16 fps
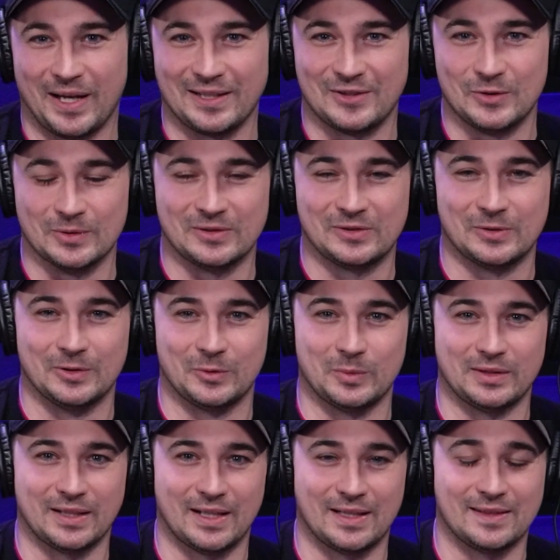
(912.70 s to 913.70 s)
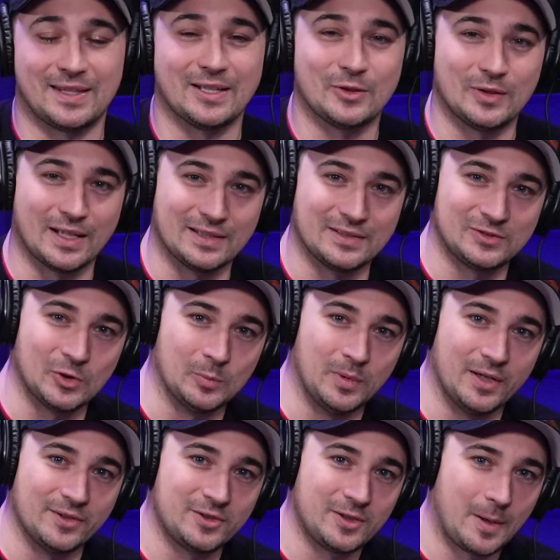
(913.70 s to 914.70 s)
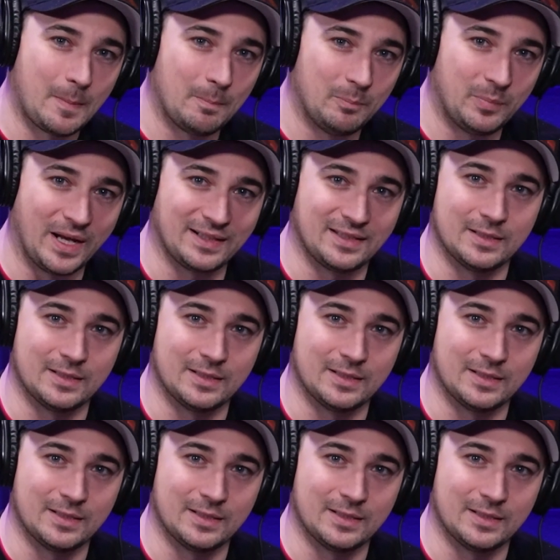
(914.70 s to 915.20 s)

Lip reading: to you as soon as we can. Thank you guys so much. Back to the